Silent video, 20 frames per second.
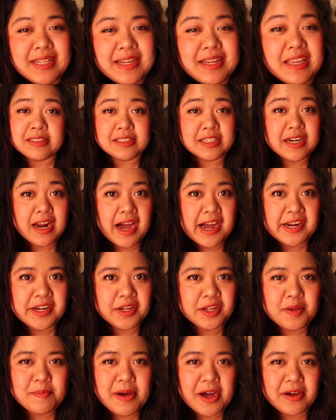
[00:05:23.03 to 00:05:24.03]
like in
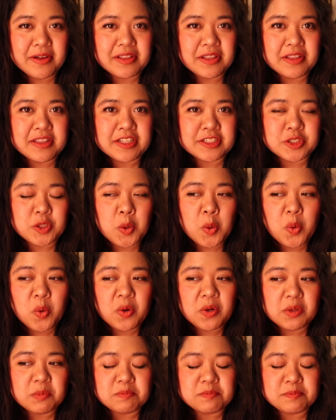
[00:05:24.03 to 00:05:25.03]
denial about this
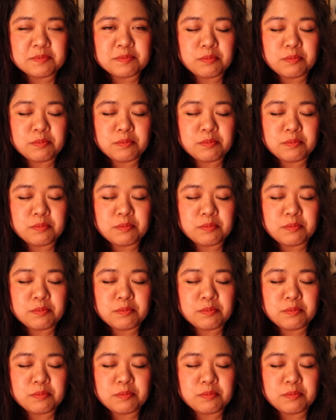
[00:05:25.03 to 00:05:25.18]
whole